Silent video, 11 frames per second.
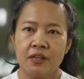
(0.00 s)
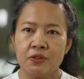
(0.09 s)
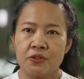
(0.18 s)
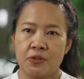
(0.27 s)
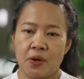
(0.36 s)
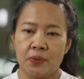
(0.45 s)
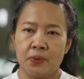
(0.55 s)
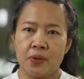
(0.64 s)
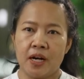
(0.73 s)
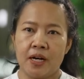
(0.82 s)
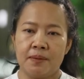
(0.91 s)

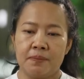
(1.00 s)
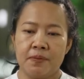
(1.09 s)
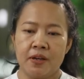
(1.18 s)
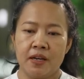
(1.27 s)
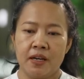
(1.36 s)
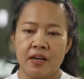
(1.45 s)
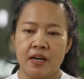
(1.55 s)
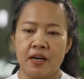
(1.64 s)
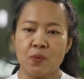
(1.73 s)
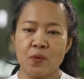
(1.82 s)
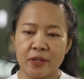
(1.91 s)
So um,
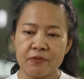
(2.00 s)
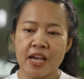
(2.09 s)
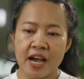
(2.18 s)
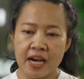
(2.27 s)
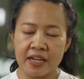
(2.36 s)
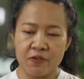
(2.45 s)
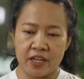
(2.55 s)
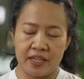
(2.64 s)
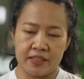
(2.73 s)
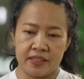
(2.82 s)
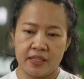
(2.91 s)
uh, when we
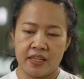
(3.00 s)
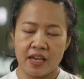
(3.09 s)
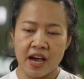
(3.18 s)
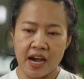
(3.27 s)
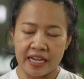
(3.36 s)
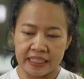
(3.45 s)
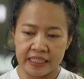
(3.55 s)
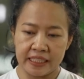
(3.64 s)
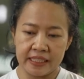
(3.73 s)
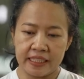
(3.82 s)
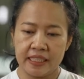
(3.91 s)
harvest
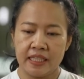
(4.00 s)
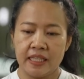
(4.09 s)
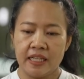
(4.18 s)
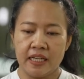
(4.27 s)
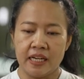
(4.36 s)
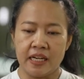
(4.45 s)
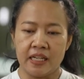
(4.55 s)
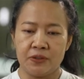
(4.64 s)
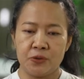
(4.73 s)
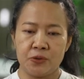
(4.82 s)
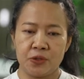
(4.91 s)
honeys,
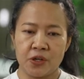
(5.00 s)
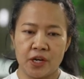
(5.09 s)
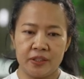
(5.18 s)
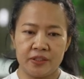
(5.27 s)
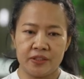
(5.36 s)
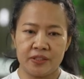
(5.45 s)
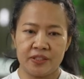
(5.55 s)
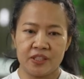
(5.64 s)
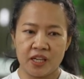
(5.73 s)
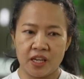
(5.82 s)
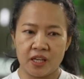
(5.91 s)
uh, do not
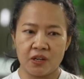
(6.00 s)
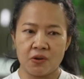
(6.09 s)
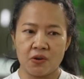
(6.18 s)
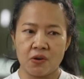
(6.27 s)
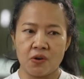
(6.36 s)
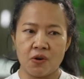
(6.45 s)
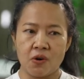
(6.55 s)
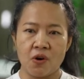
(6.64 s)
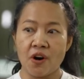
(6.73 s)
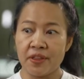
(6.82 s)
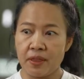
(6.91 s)
take
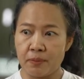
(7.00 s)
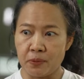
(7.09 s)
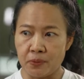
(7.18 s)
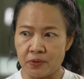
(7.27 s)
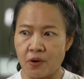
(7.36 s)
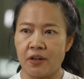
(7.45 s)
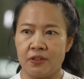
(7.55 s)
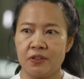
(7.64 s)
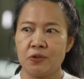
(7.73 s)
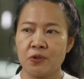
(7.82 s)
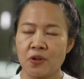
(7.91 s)
or the brood, or
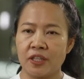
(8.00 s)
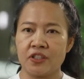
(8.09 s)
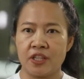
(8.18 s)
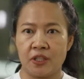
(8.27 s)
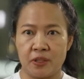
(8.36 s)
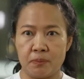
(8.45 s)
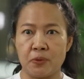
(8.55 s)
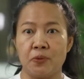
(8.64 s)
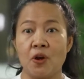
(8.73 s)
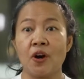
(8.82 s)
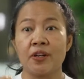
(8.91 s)
the, do not take the
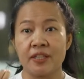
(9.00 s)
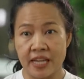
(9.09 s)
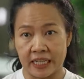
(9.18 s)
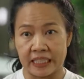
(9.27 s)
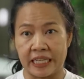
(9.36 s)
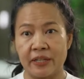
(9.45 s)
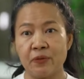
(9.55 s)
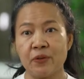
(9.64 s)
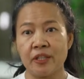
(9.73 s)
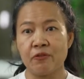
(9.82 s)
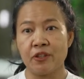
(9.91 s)
brood or the young
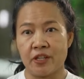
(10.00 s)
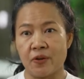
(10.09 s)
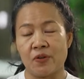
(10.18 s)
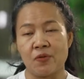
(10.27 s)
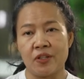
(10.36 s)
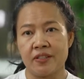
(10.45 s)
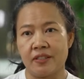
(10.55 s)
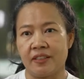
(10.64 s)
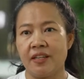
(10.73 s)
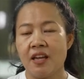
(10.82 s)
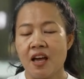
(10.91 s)
larvae without a
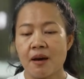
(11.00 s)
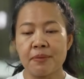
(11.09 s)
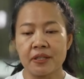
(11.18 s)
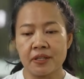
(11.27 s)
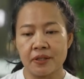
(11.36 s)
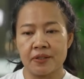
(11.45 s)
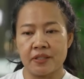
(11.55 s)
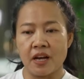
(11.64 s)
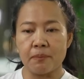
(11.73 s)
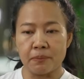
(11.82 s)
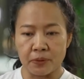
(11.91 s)
reason, because
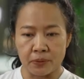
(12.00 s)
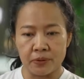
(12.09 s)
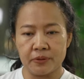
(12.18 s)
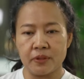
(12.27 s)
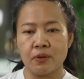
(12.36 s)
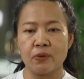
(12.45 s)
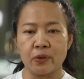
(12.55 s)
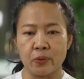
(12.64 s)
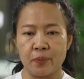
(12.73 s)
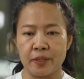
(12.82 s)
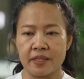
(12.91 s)
a brood
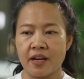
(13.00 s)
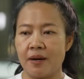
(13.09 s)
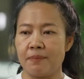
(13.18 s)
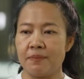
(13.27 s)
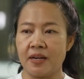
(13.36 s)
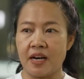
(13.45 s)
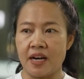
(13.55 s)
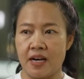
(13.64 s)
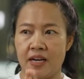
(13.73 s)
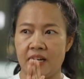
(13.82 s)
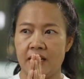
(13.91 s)
will become
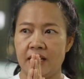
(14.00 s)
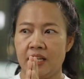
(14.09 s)
a